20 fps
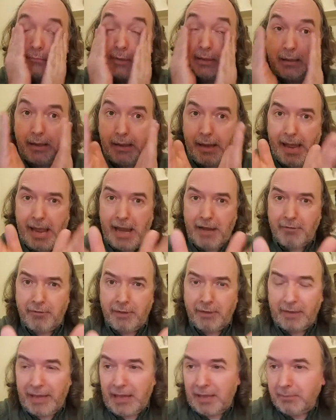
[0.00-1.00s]

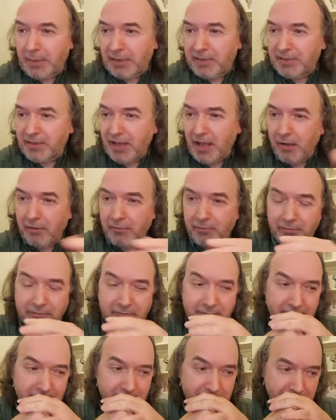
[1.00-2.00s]
glaring at myself,
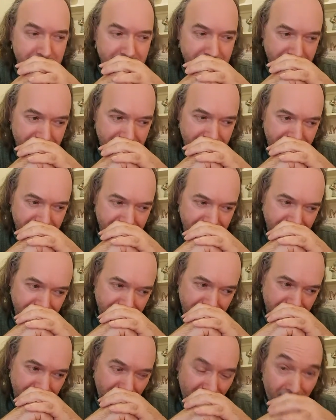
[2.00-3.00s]

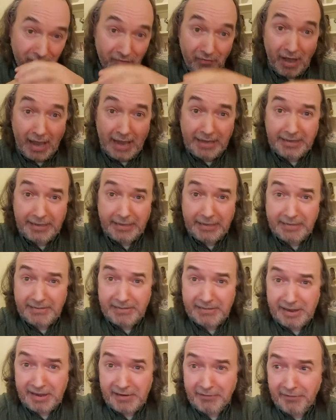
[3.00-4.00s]
finally
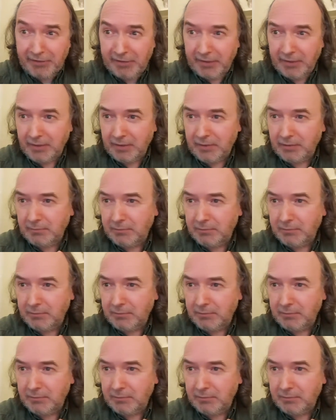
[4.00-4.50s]
daring.